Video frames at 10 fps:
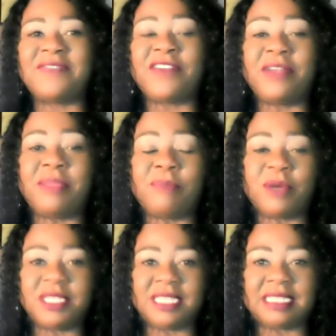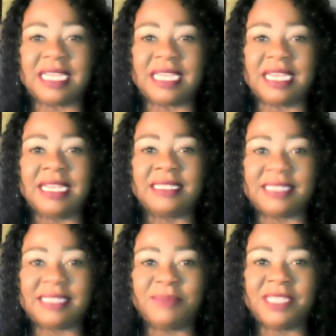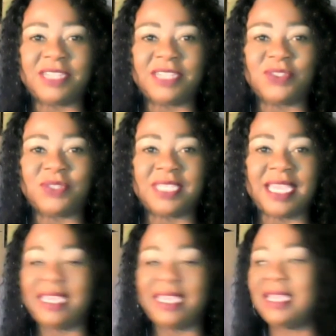very important subject today.